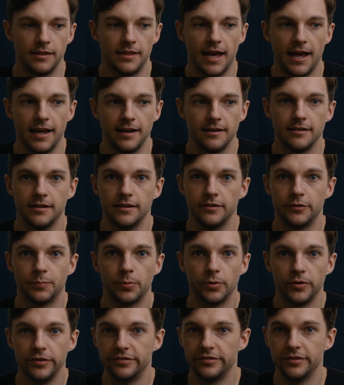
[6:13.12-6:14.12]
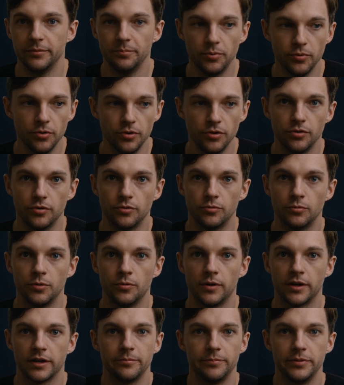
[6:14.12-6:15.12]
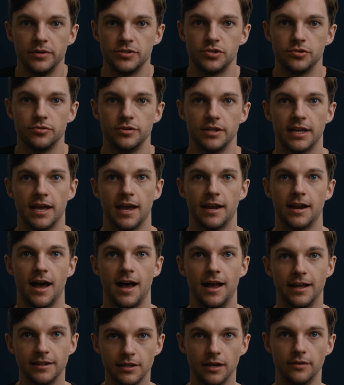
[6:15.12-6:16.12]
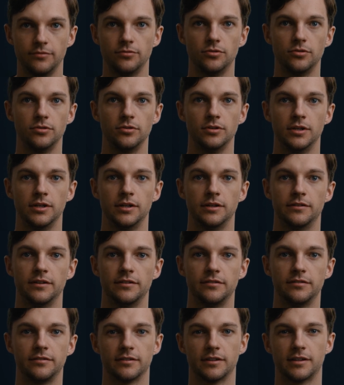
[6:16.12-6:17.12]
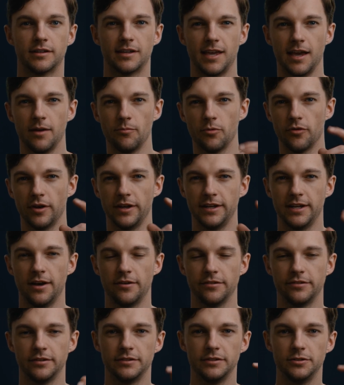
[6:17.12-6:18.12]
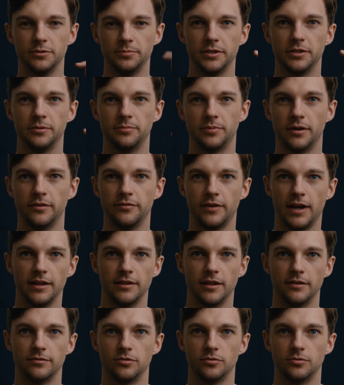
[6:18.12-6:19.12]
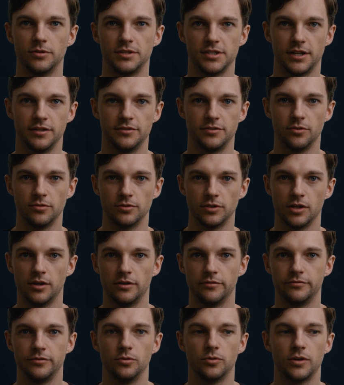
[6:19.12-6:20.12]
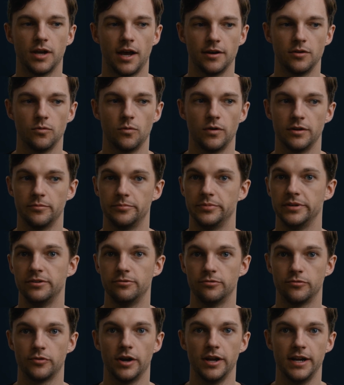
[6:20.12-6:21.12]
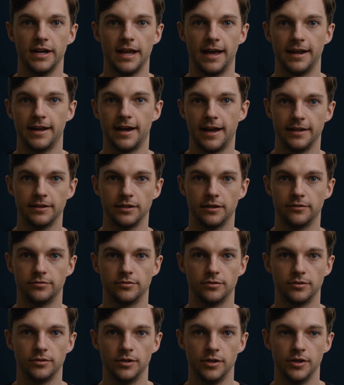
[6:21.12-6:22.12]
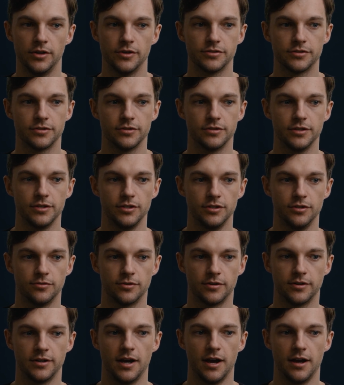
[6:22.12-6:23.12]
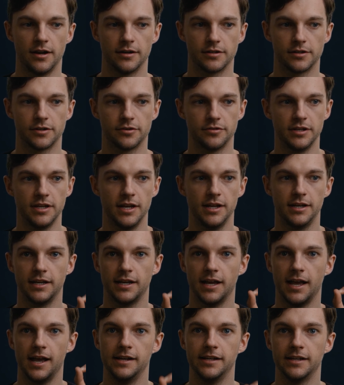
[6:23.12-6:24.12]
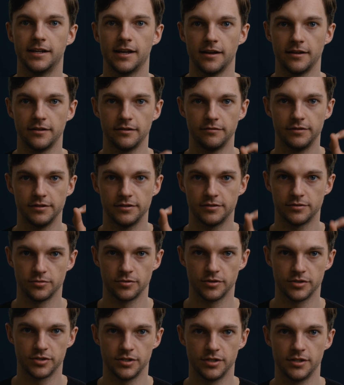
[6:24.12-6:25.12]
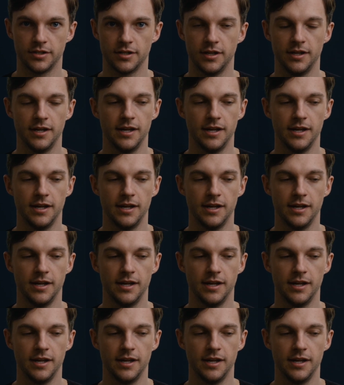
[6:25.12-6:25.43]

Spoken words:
That is pretty simple. We want to be shooting at eye level. This camera right now is a little bit above eye level, which I don't love. You kind of want to be right at eye level so that you are not creating any kind of distortion.